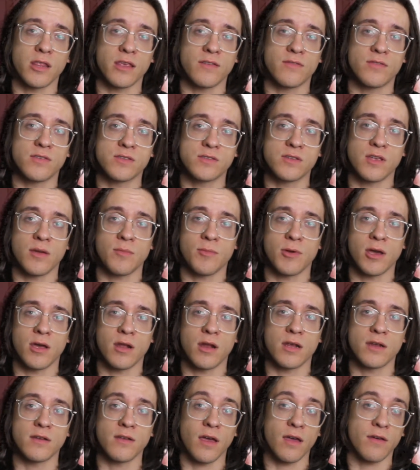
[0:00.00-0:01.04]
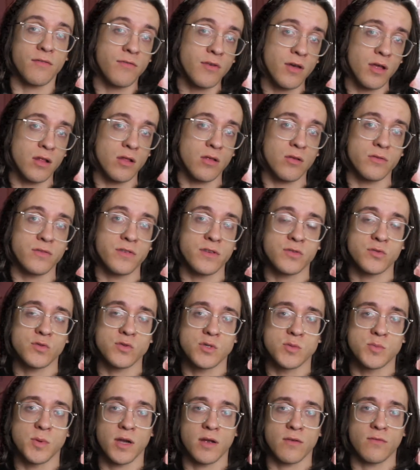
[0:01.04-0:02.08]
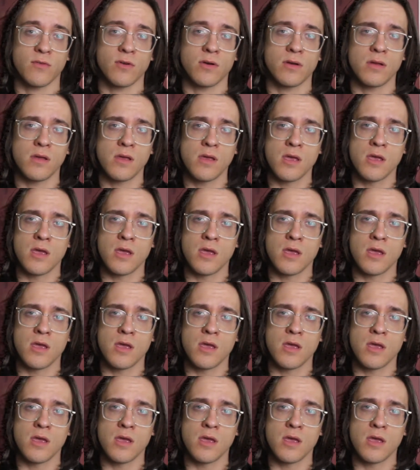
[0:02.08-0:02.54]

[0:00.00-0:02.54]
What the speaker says: to leave his name out. I felt a little disrespectful